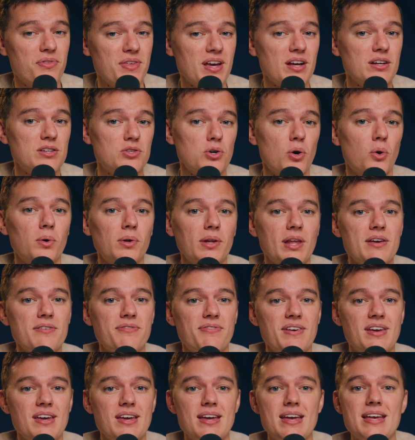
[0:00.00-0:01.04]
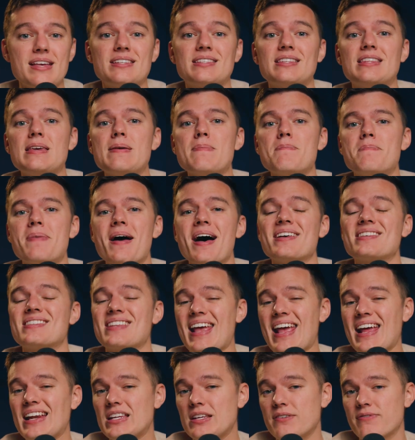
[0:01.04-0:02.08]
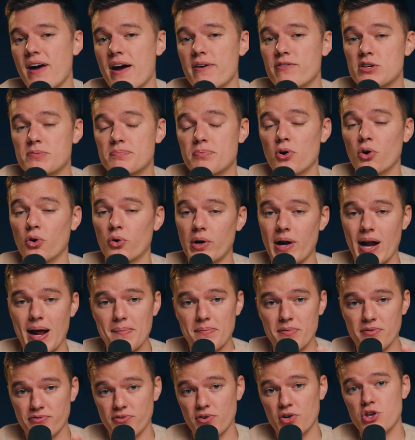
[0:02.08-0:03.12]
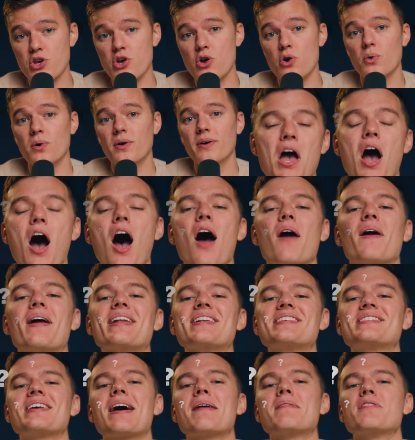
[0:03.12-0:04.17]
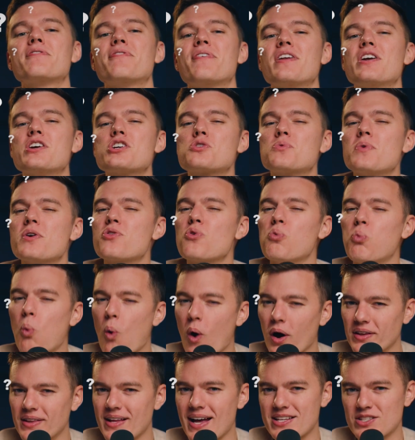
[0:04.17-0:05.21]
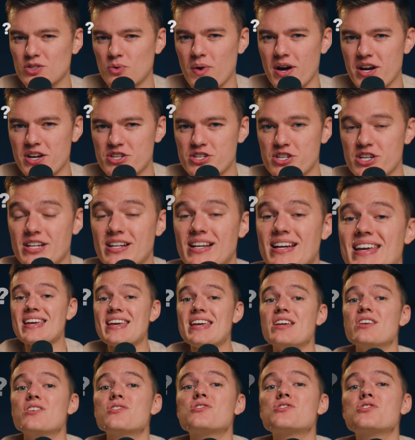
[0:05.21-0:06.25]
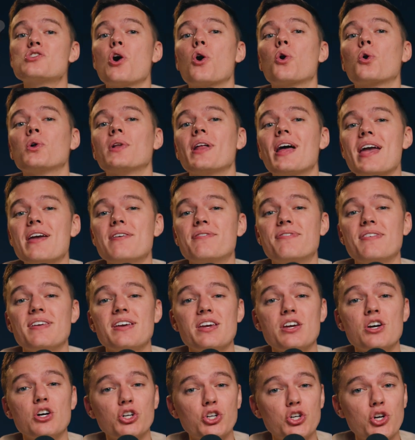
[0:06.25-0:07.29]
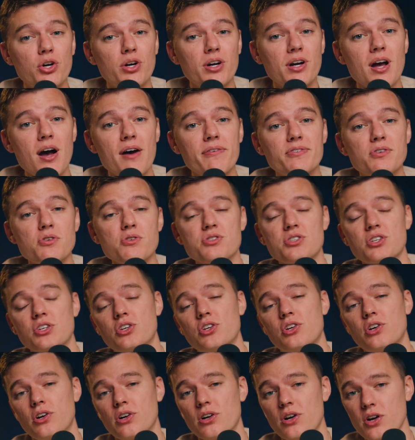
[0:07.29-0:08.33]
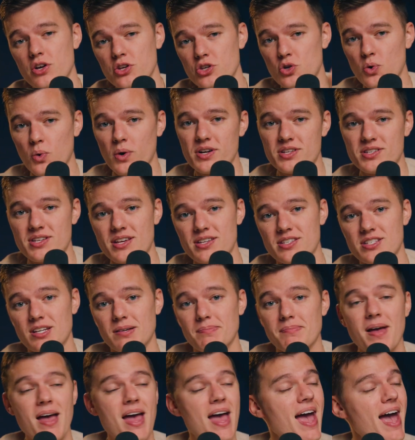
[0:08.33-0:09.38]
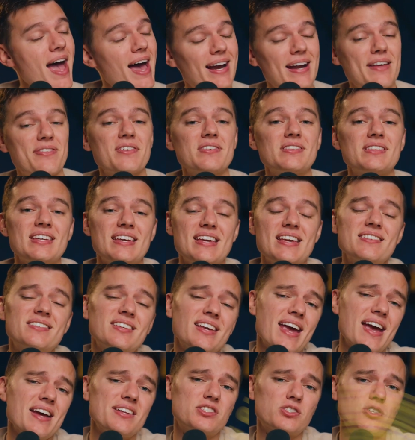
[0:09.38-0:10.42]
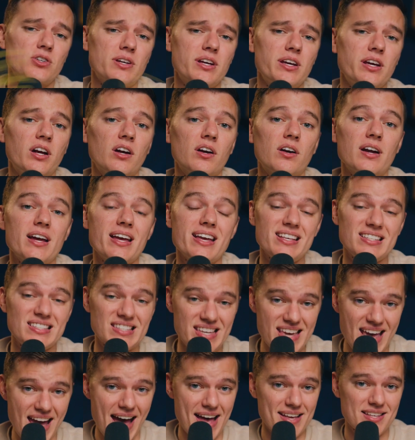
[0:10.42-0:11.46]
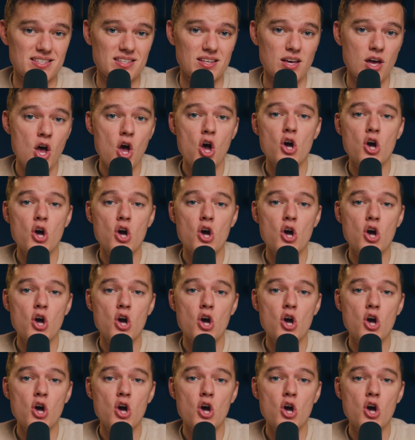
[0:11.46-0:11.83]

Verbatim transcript: think Total AV is the best antivirus program for you. All right, it's time to finish with one last question Is Total AV good enough to secure your system? And I think the easy answer here is yes.